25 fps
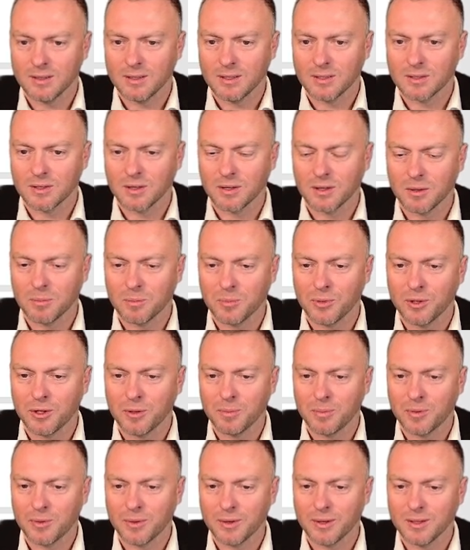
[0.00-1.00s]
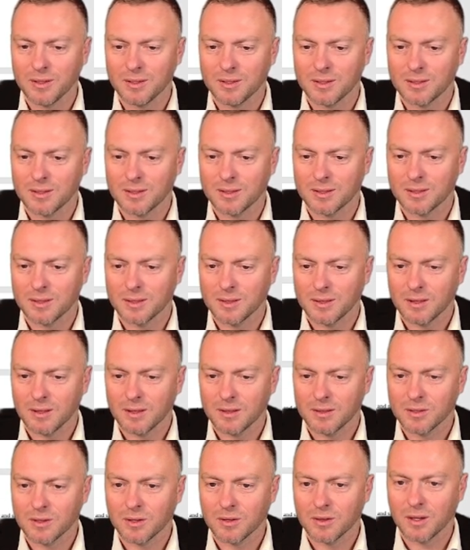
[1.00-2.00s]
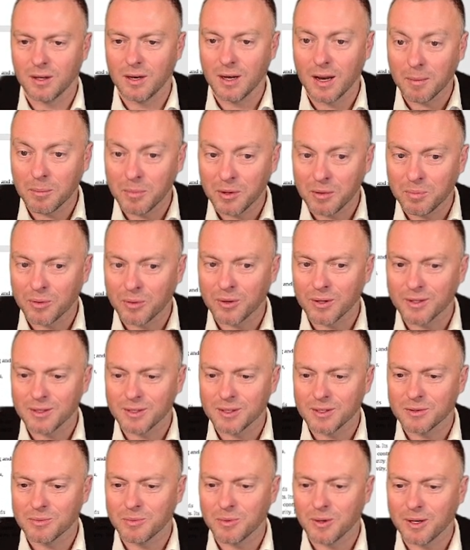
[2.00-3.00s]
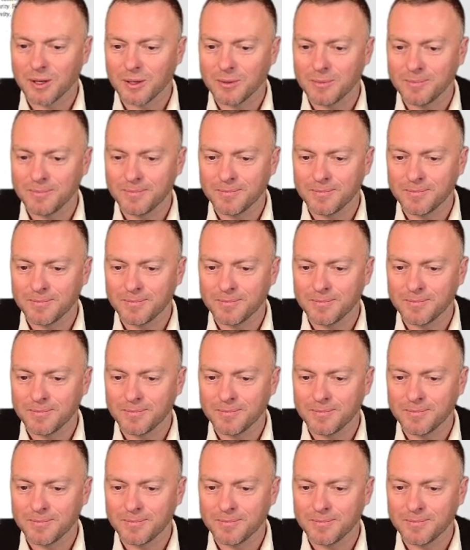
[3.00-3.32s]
it's got the bullet points, it's got the numbered points as well.